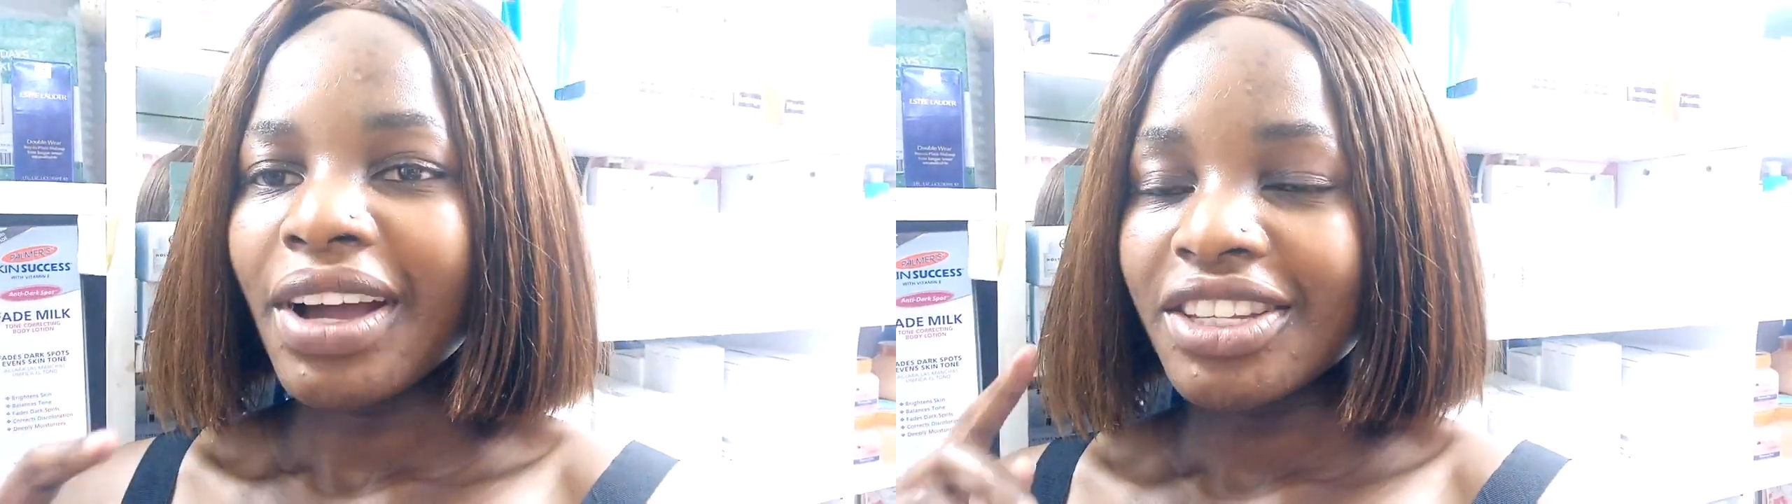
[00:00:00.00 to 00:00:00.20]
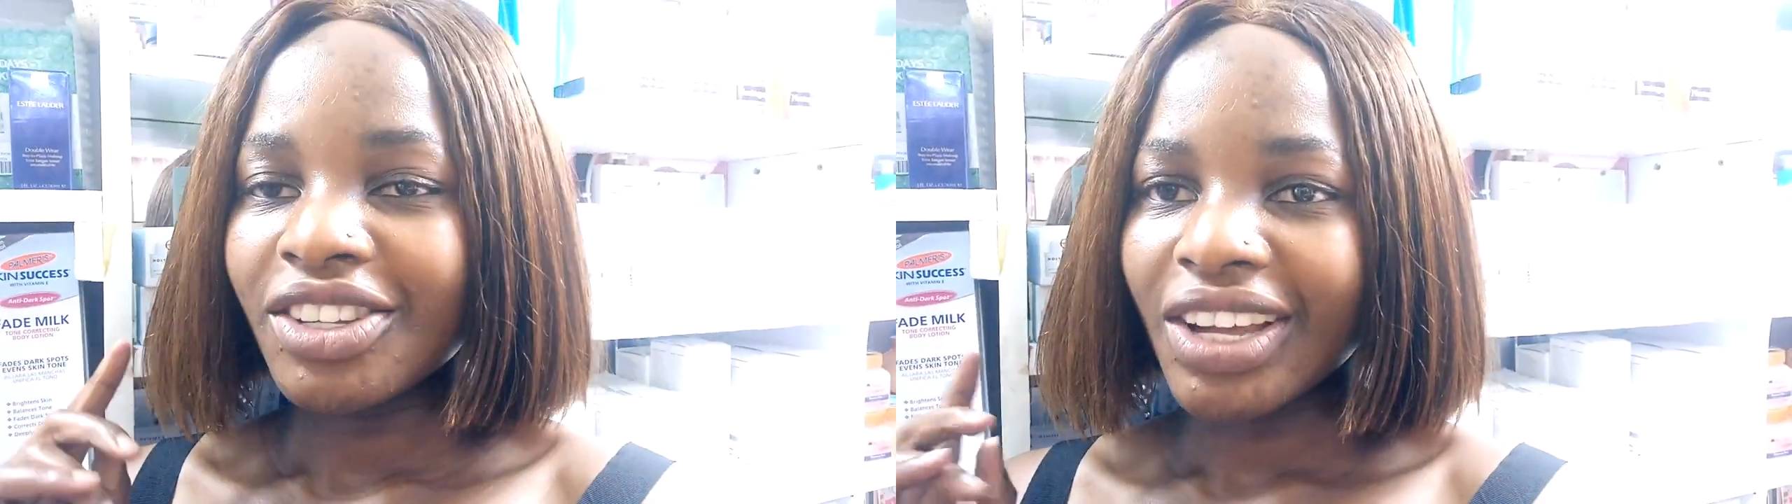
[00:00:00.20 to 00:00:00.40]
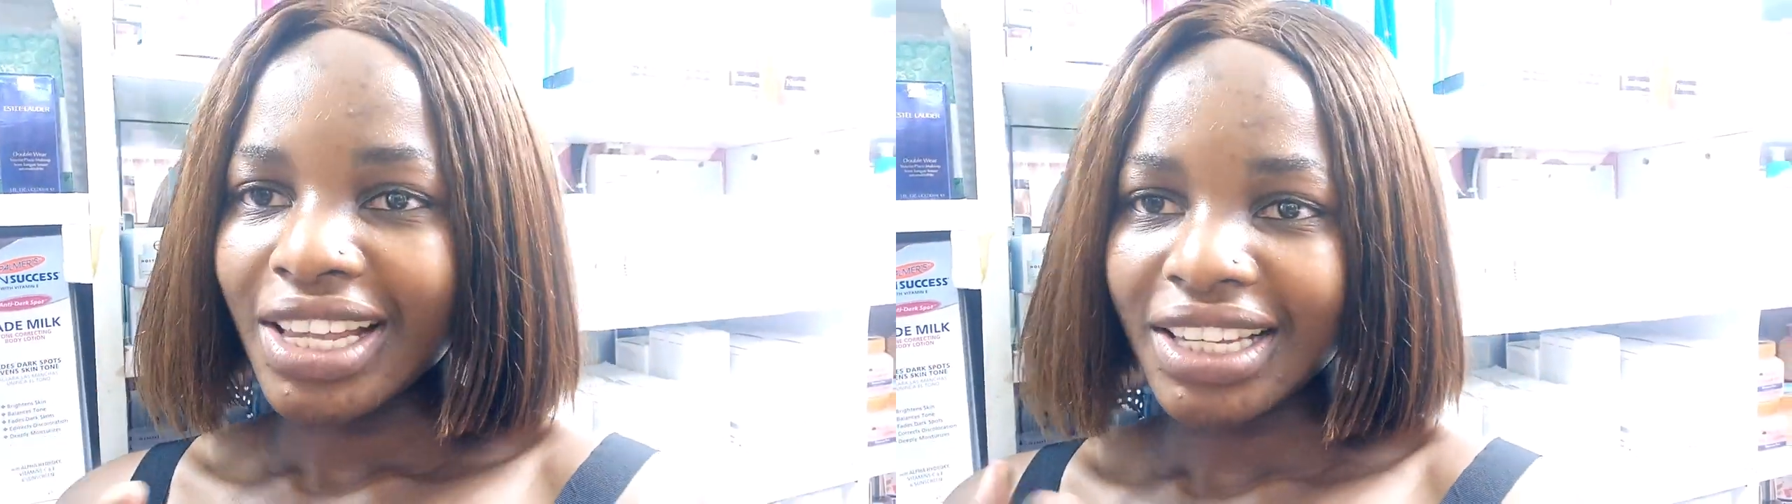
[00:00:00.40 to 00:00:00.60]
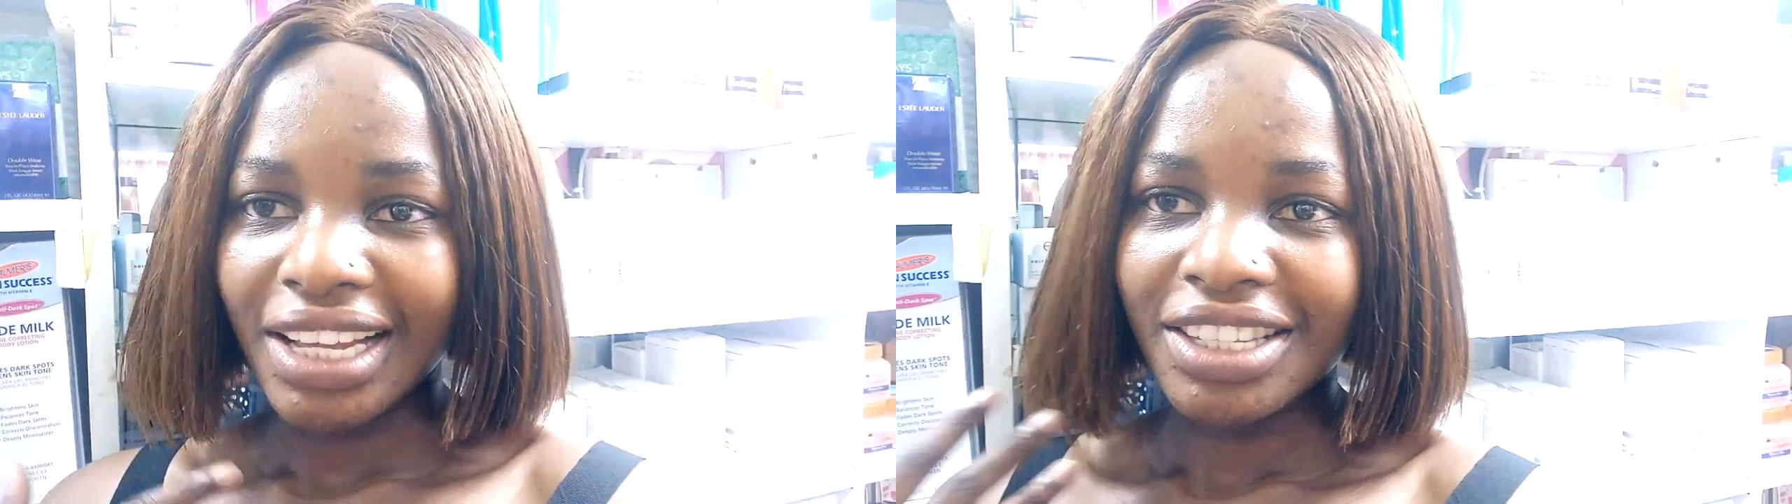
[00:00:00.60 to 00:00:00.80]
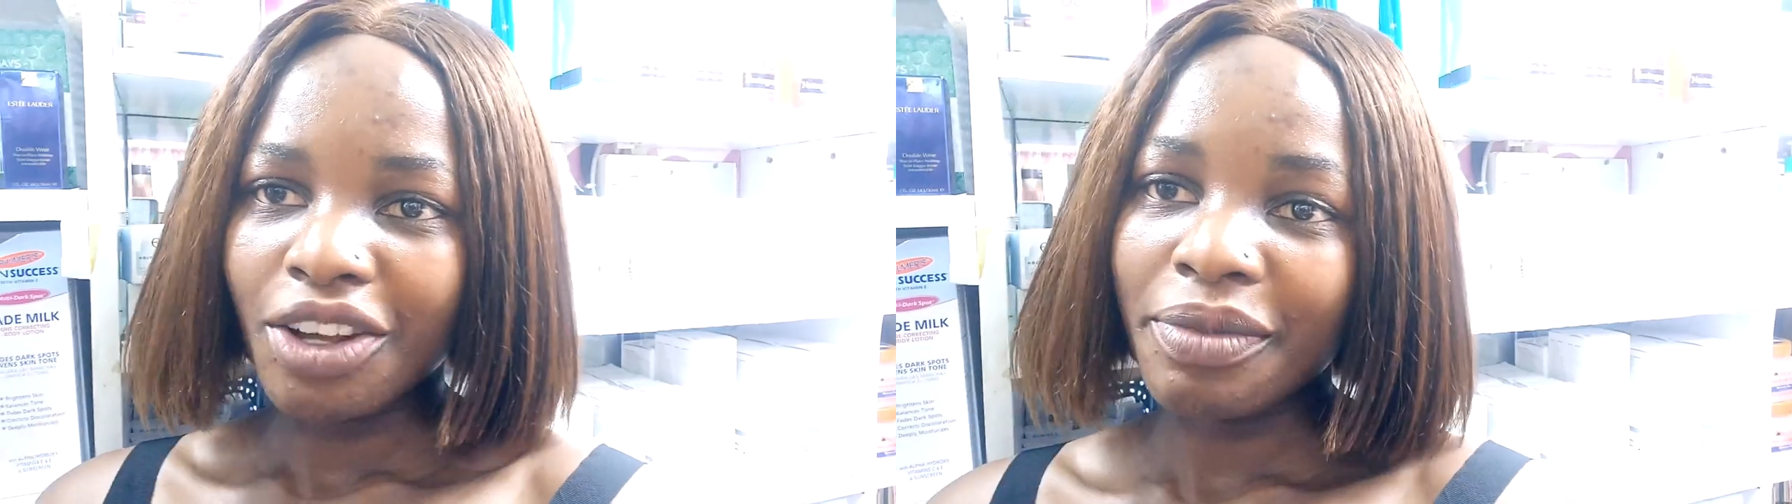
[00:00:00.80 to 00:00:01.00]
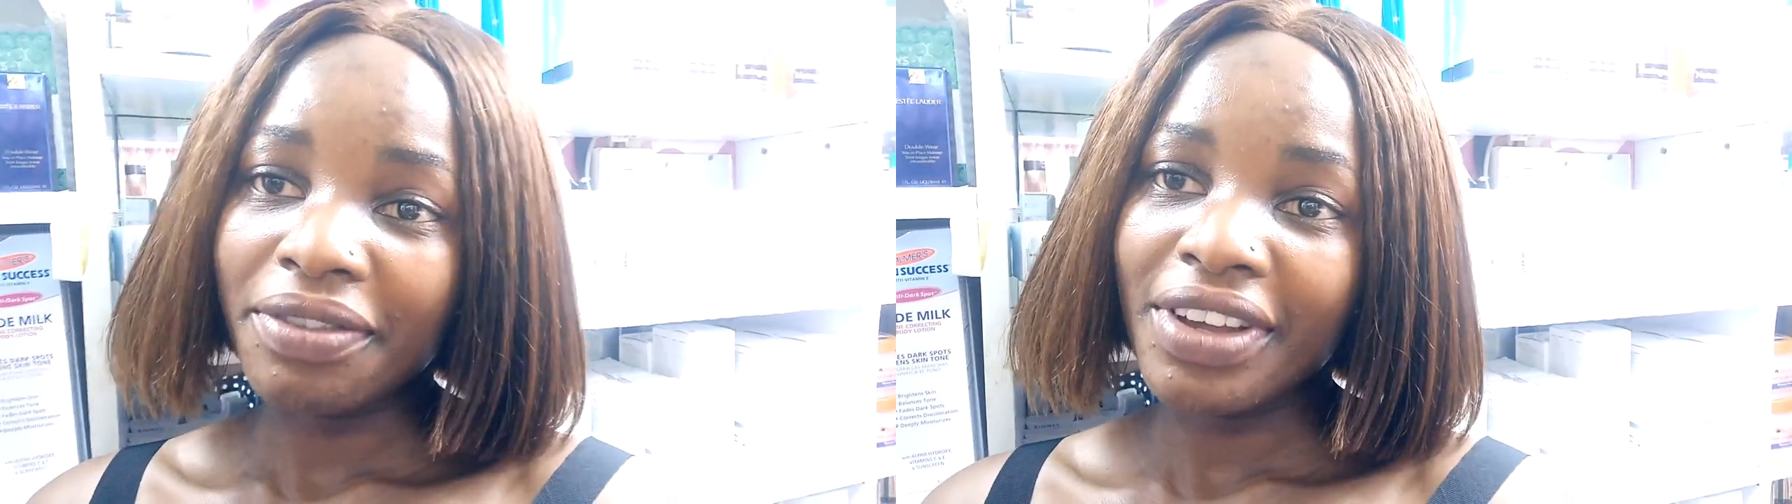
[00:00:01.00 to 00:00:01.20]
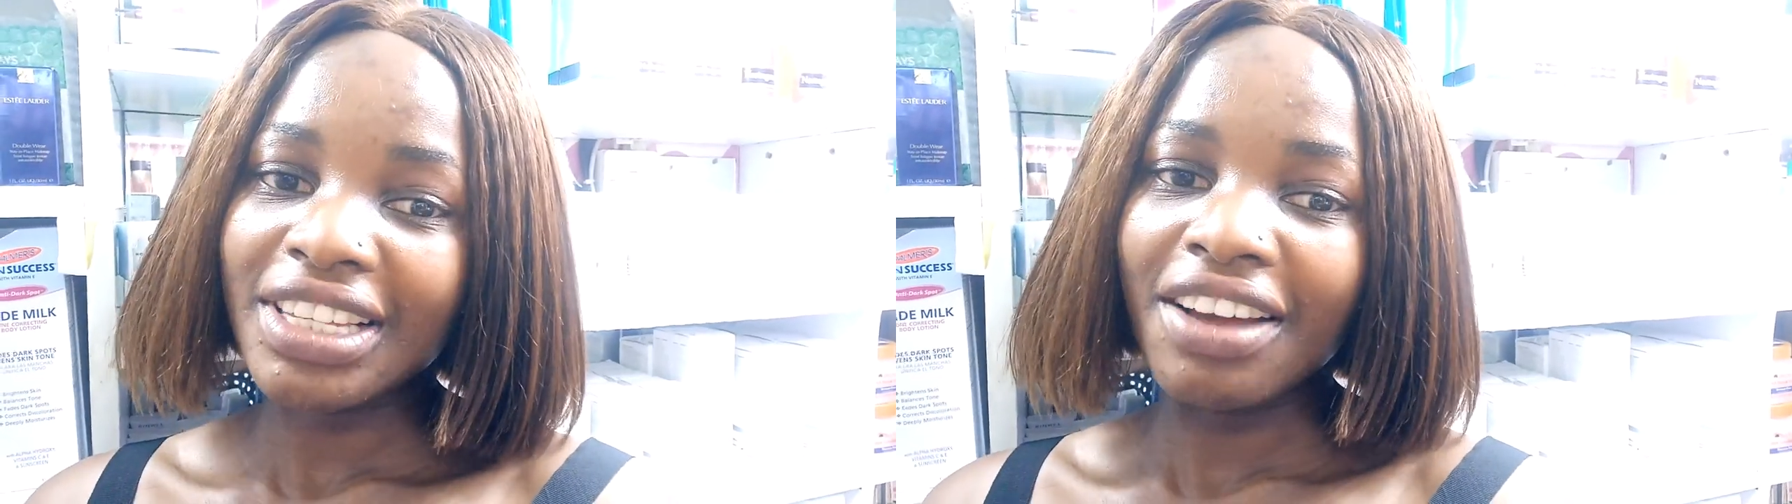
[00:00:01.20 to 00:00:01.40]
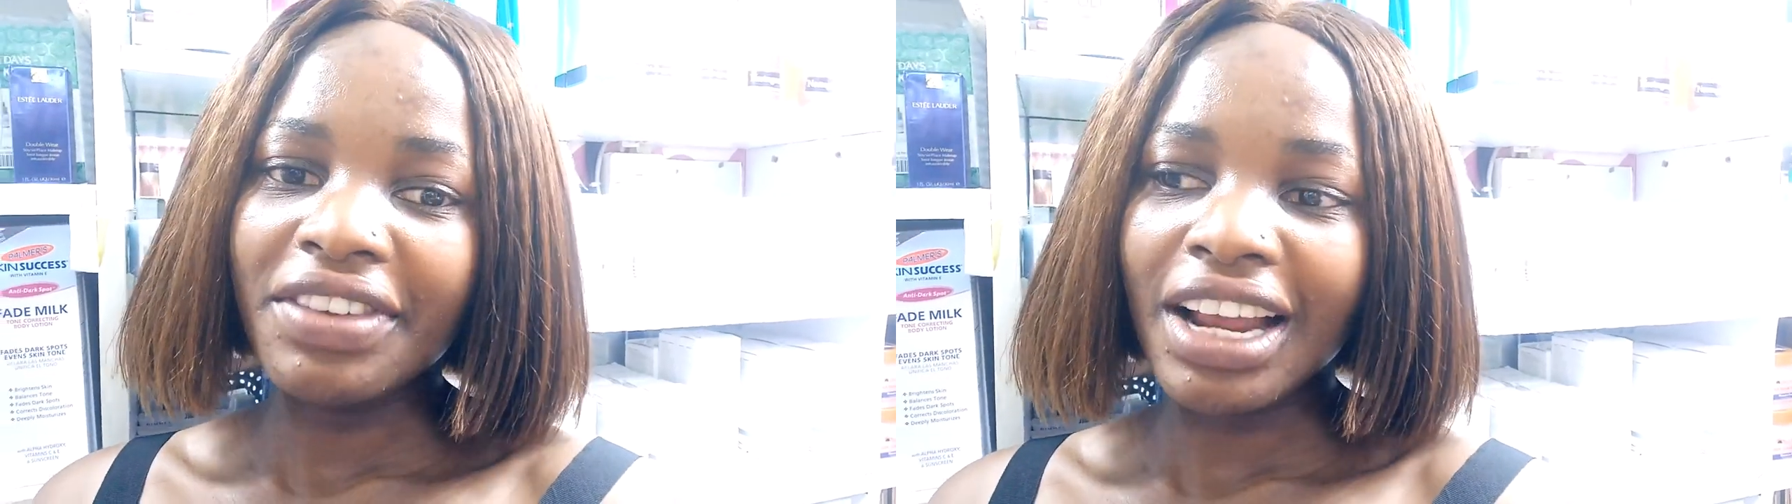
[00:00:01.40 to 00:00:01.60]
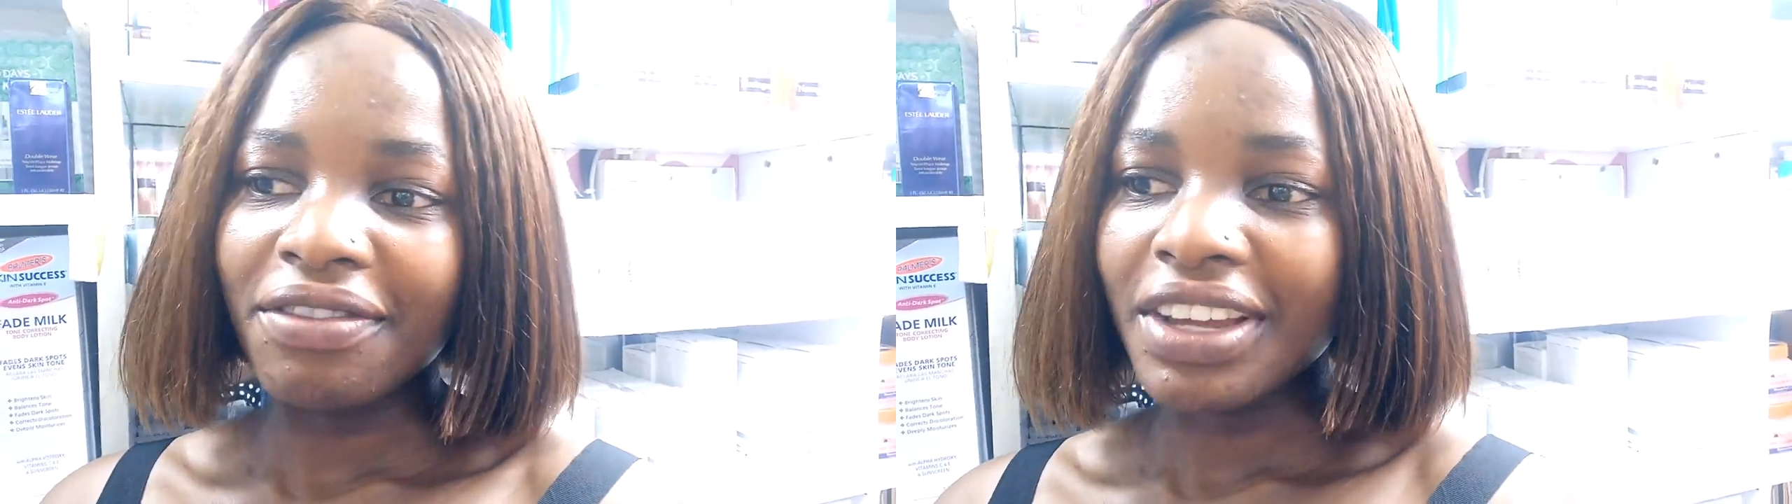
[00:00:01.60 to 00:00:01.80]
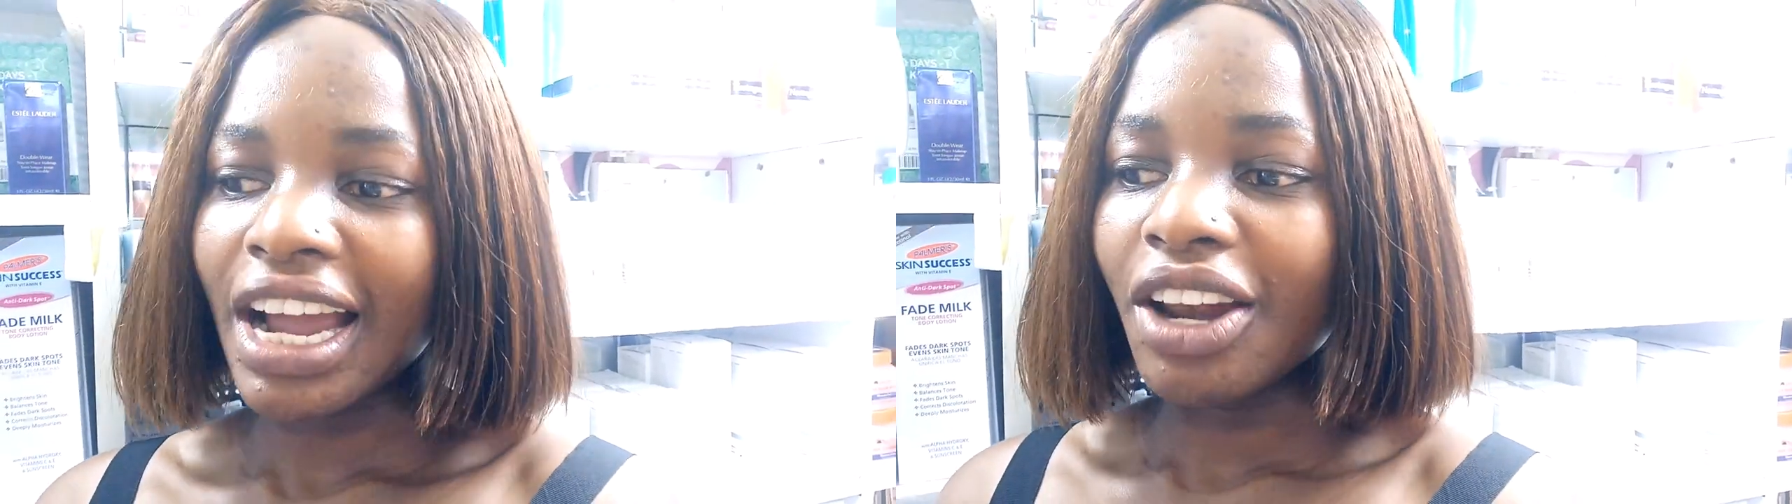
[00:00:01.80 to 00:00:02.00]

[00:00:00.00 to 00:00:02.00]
as you guys can see on my face i've been having